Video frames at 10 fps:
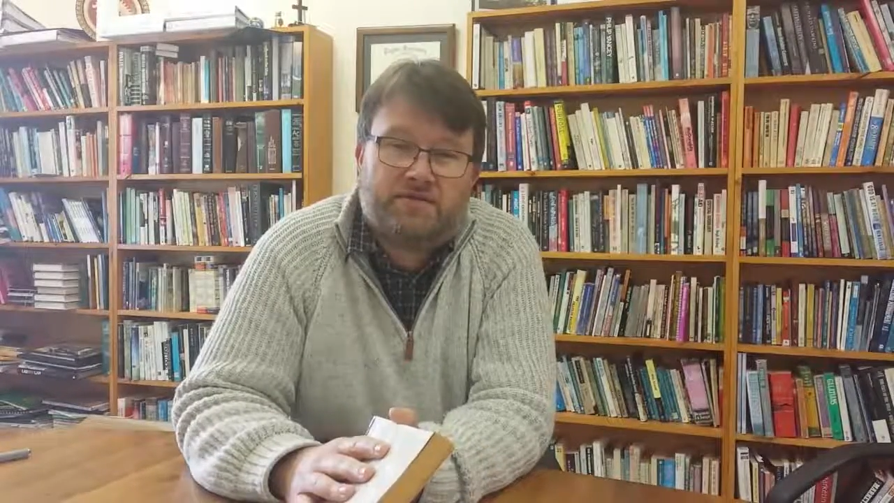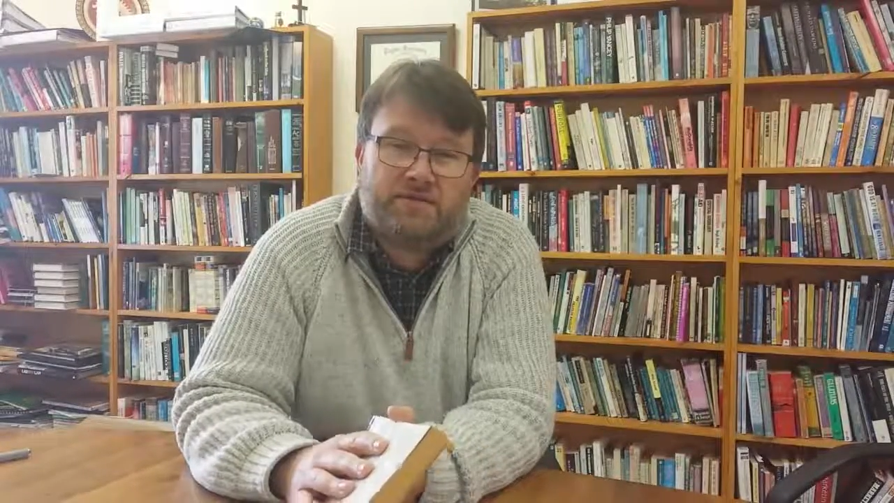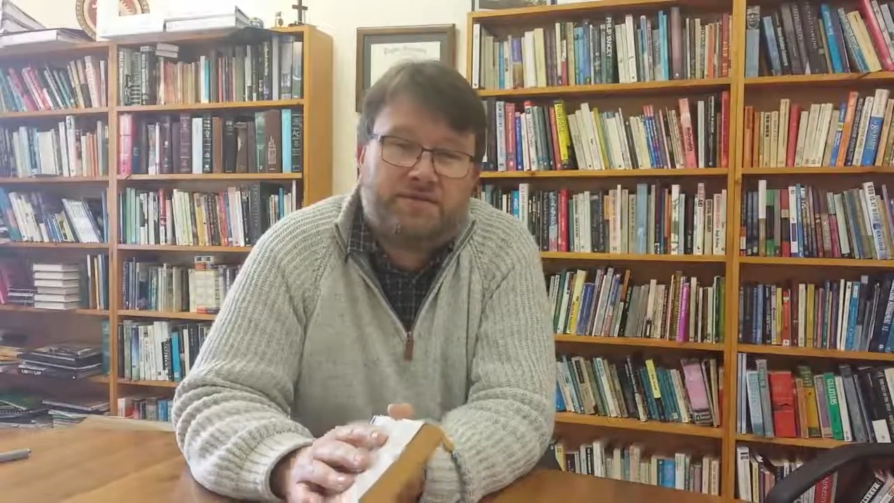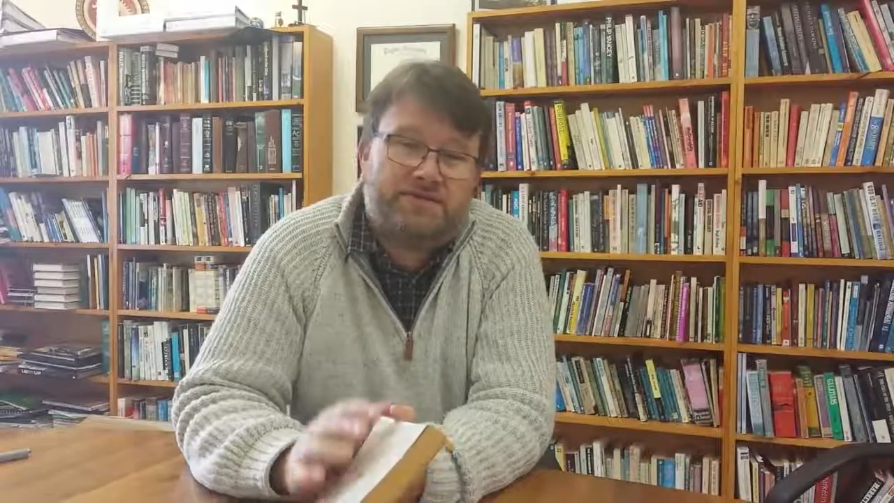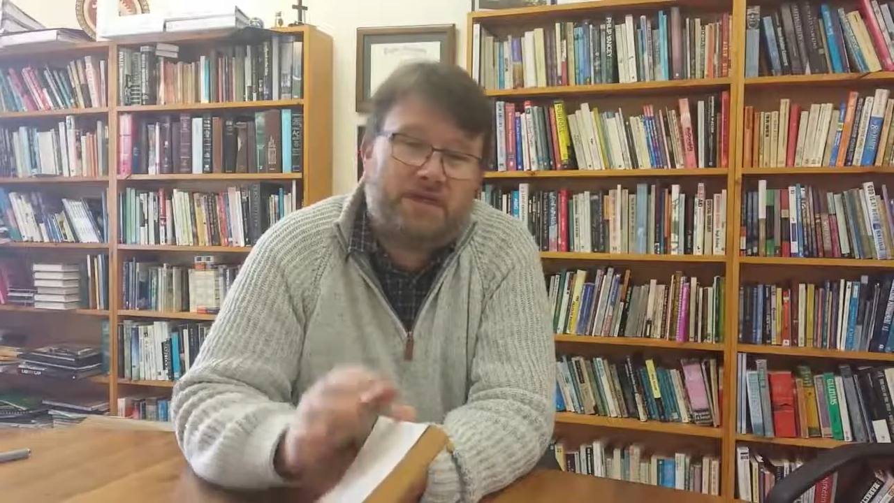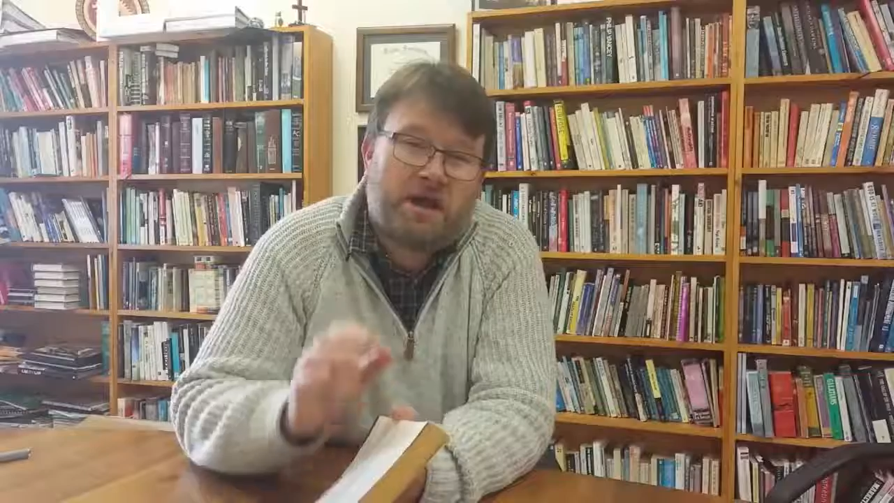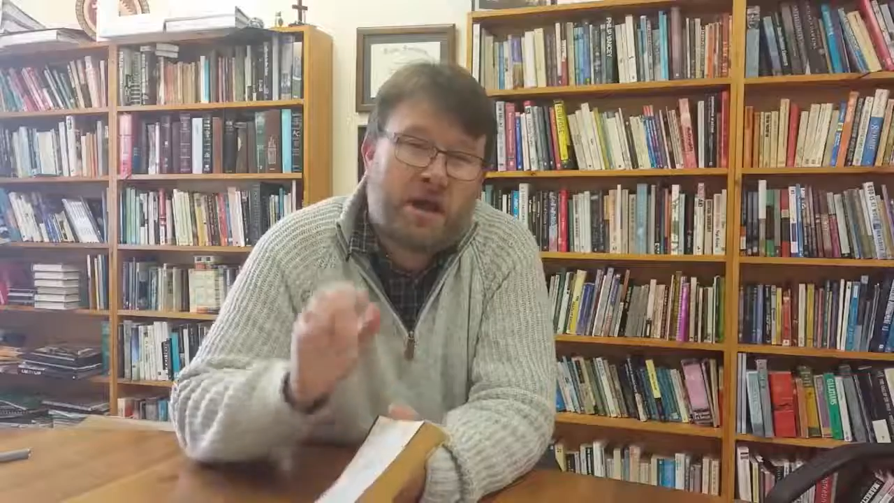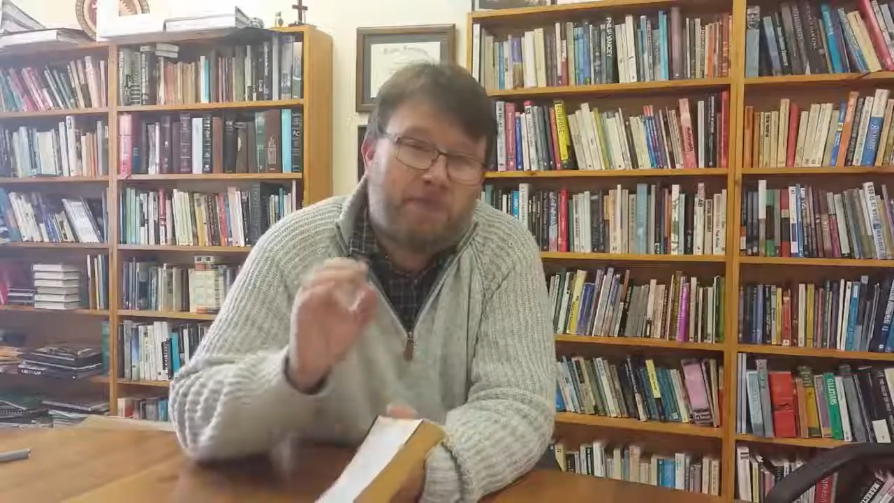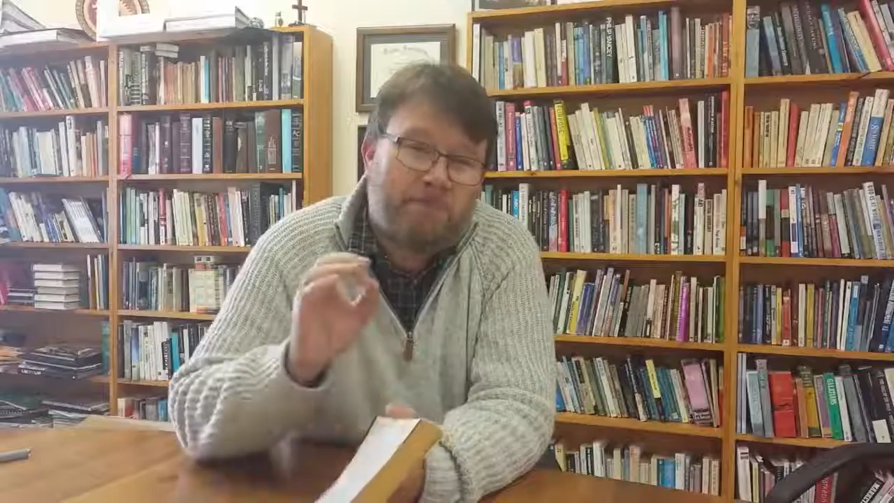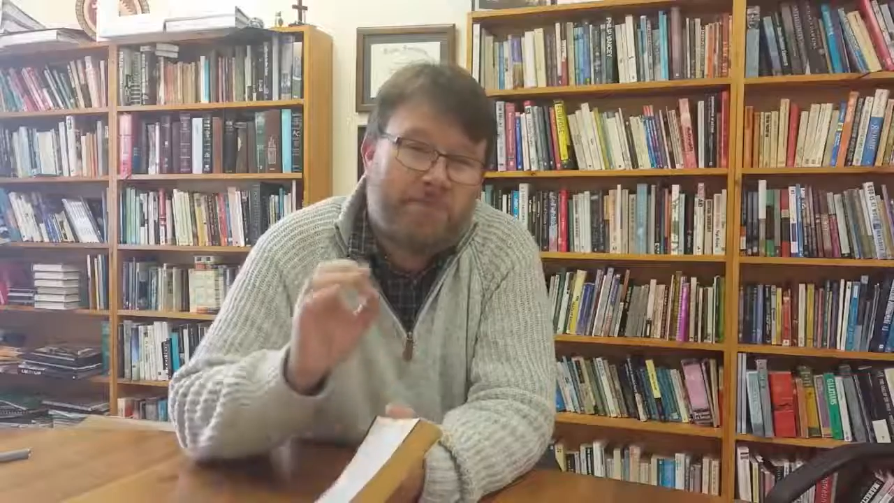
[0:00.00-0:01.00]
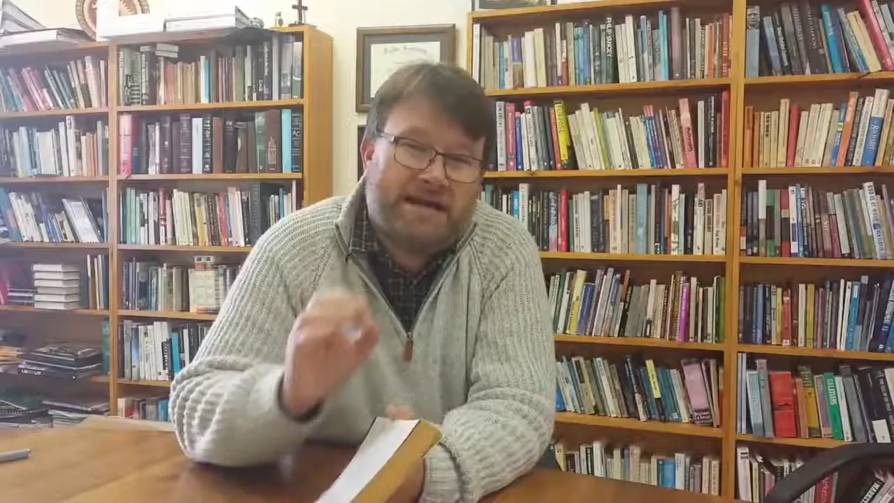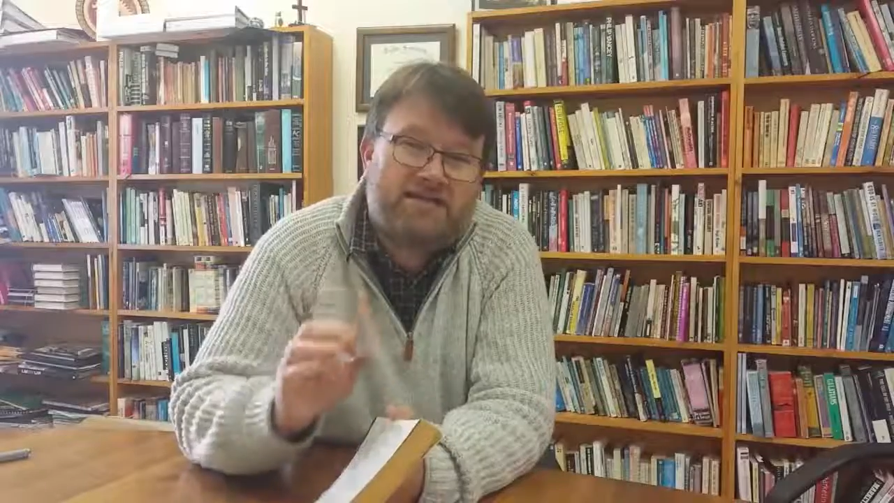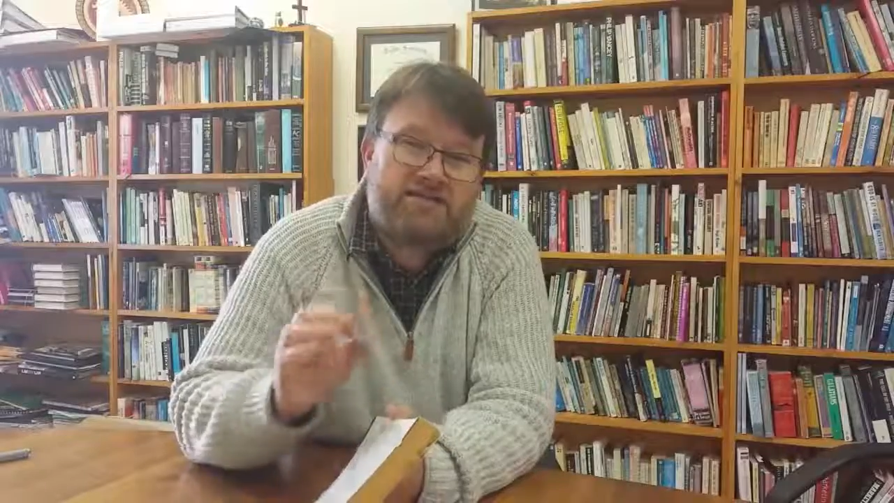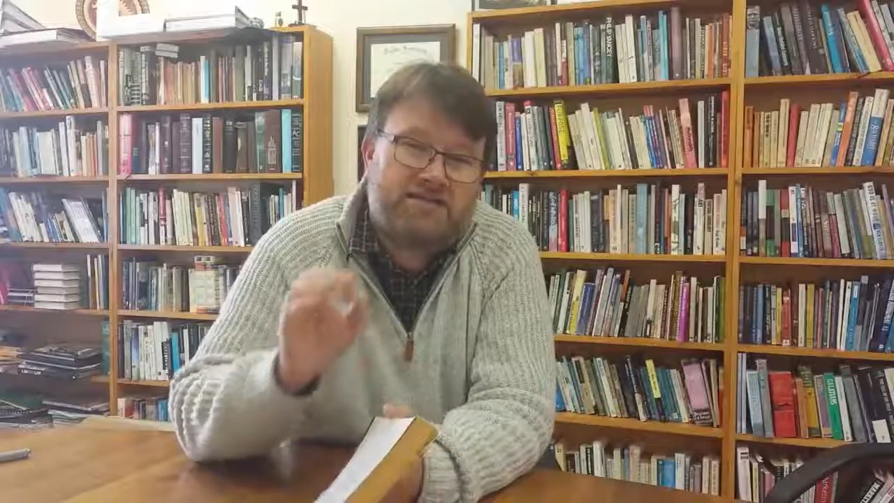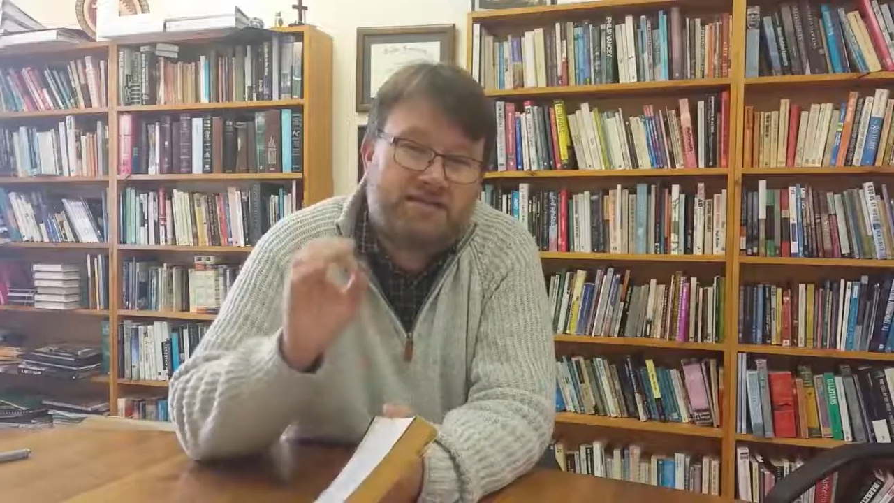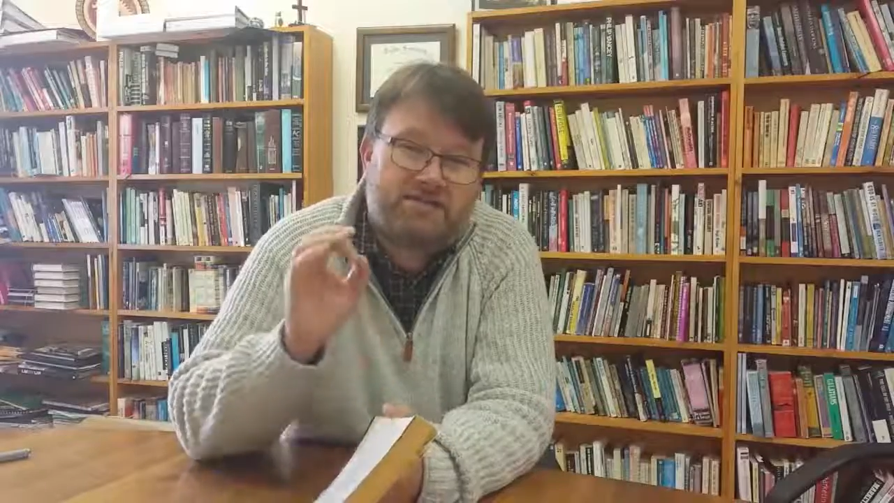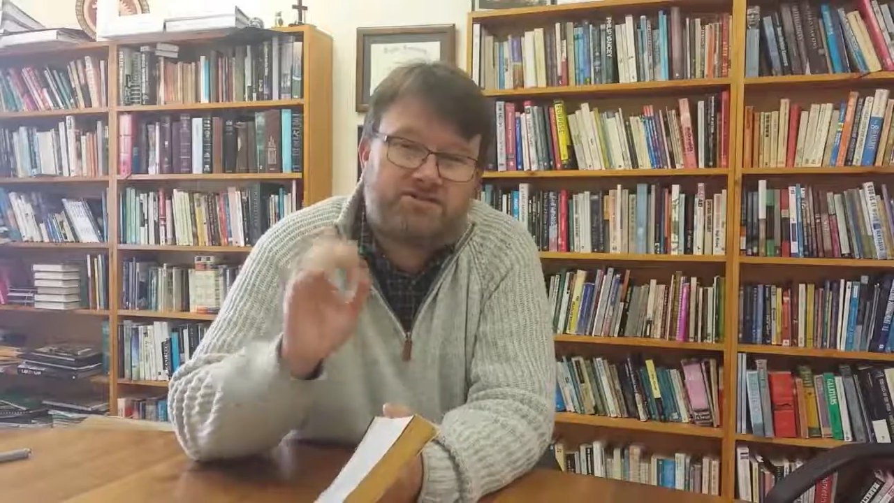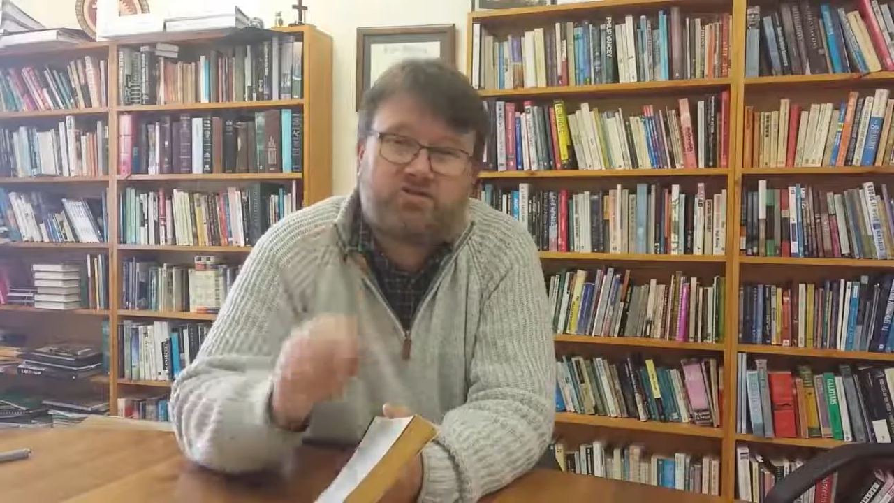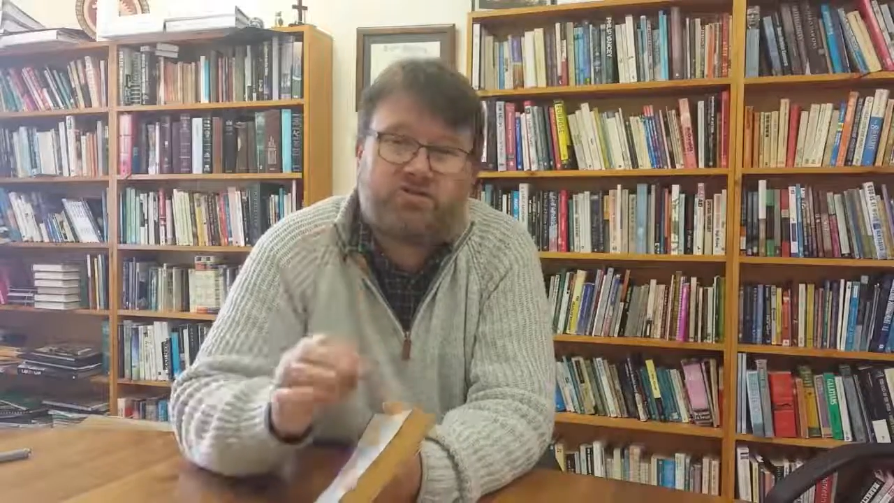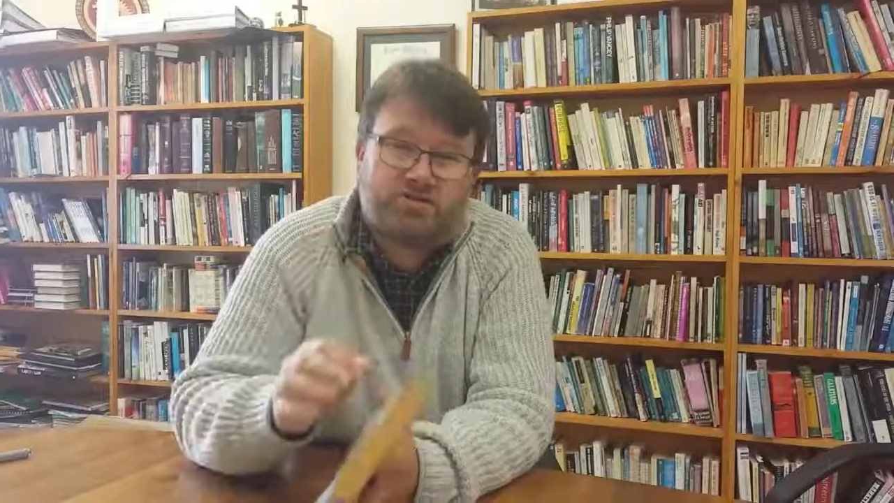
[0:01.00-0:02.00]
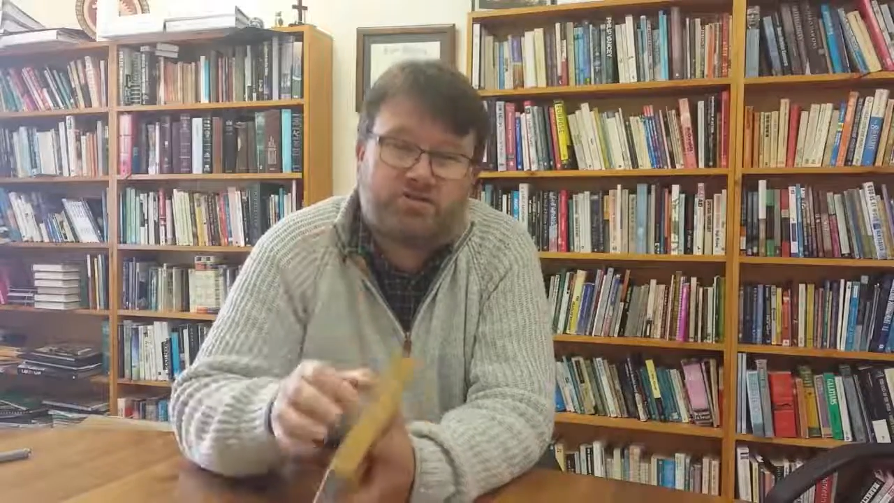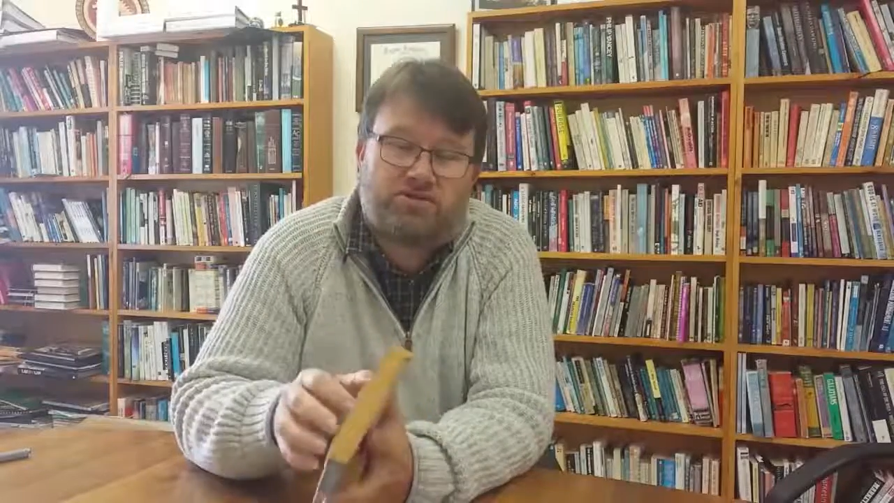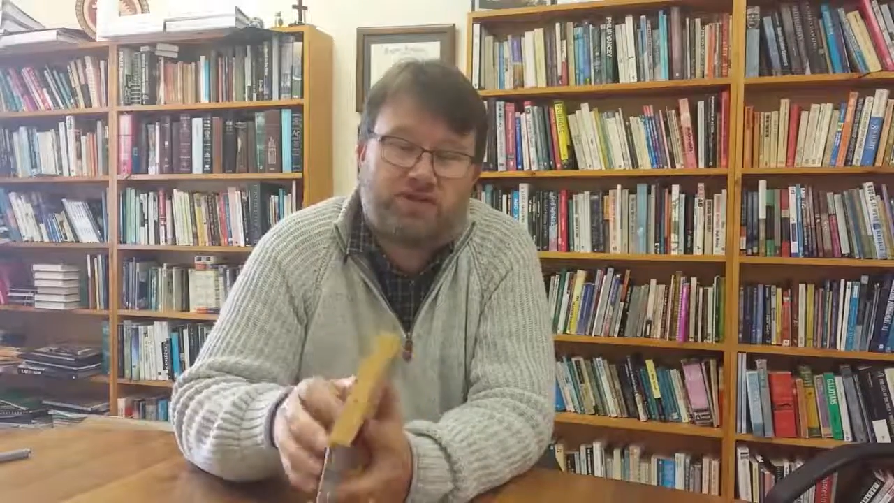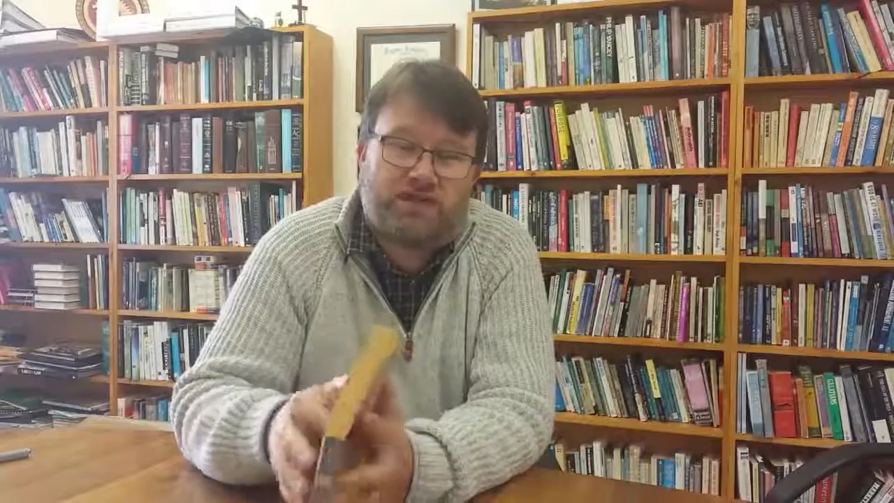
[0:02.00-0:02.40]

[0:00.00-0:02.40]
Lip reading: There is a basic truth